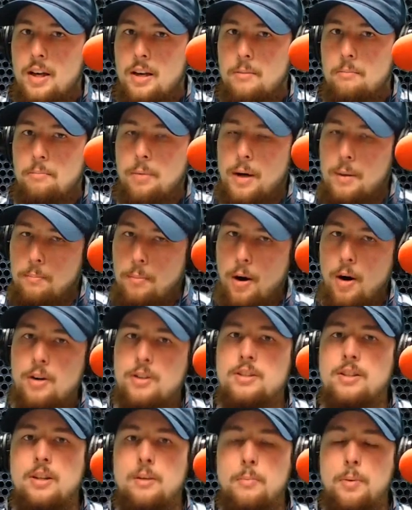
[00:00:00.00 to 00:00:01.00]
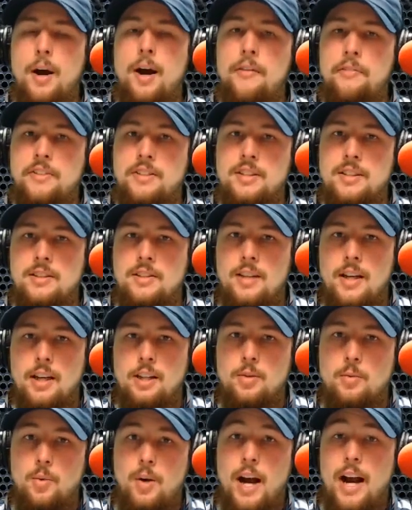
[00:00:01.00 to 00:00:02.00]
But parts of the prophecy
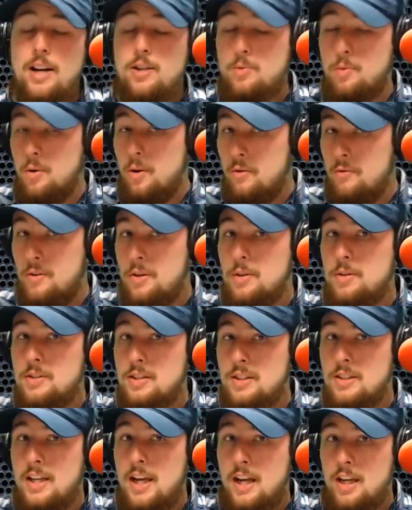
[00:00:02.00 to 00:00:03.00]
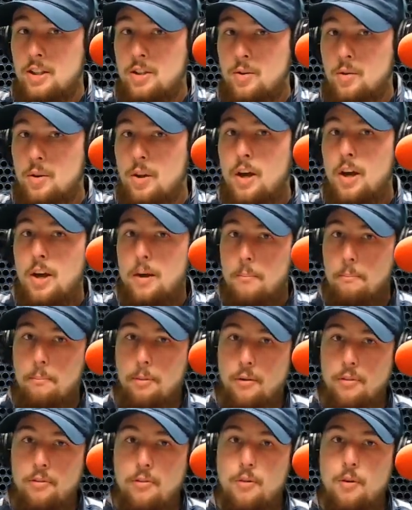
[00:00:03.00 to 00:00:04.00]
section were actually revealed to Daniel
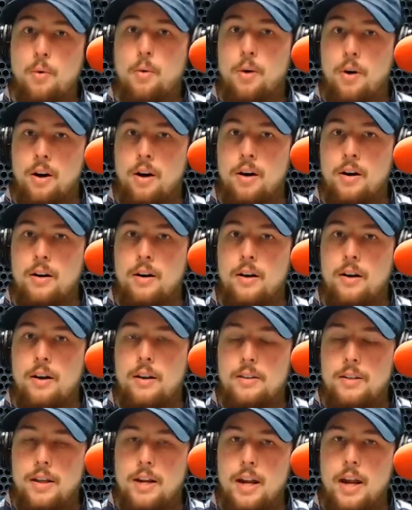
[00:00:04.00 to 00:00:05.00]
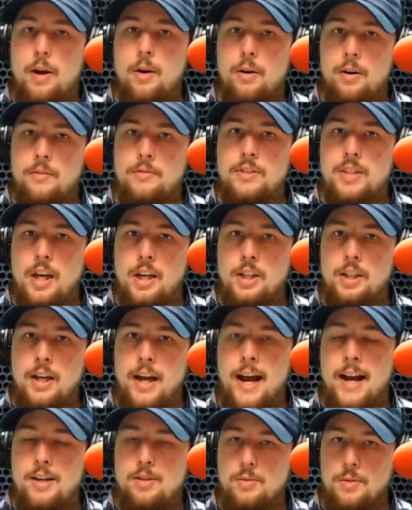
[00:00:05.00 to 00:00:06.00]
before the narrative section
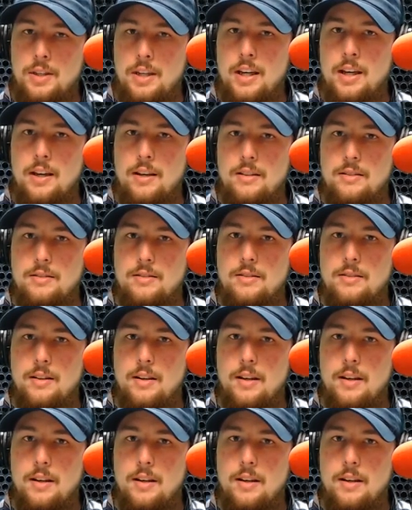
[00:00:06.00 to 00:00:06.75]
actually ends.